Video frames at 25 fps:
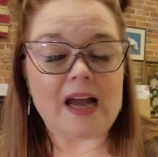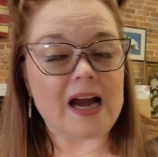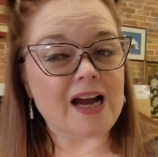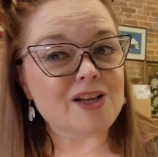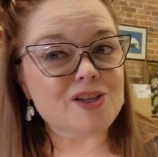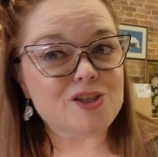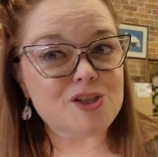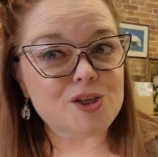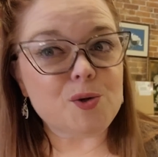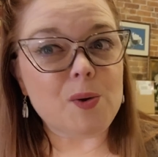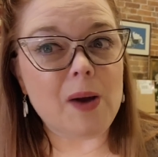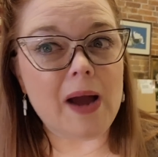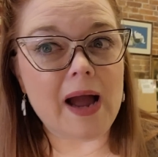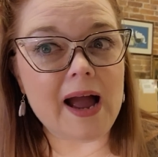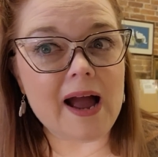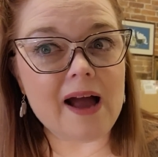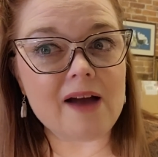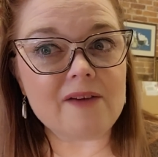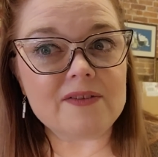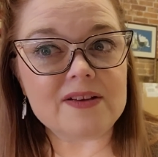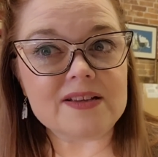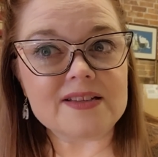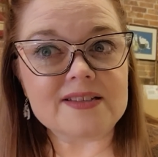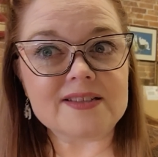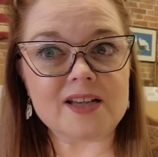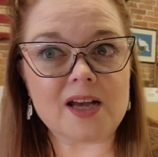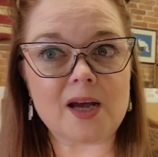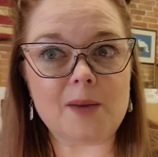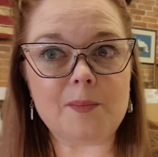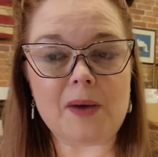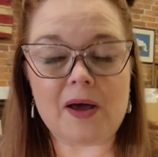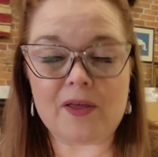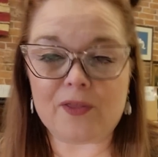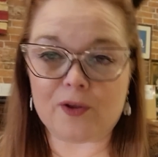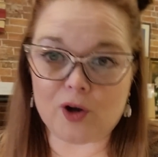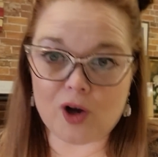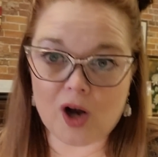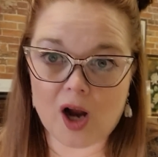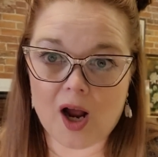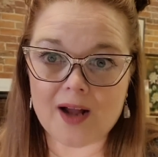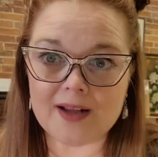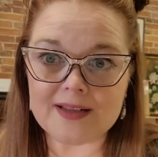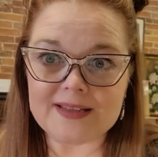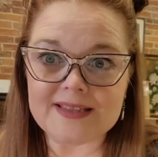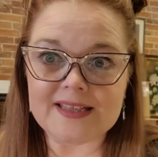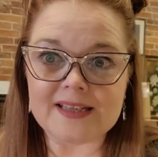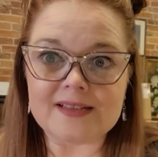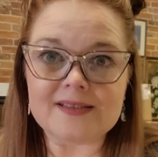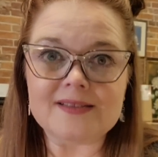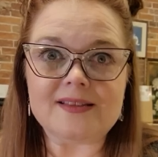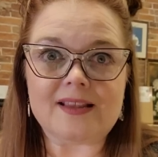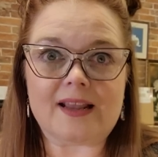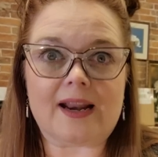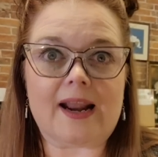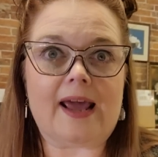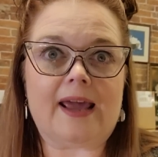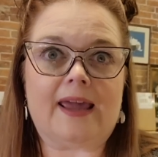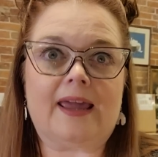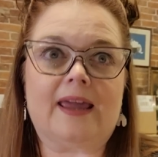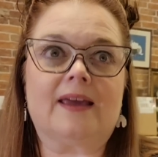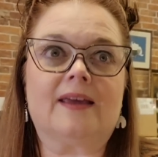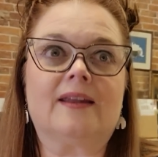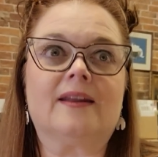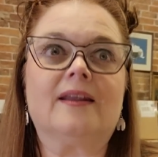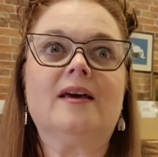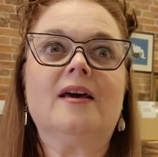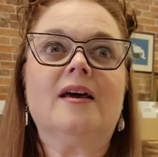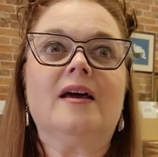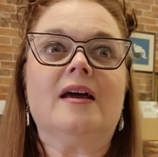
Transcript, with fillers: I do have some other content that I can,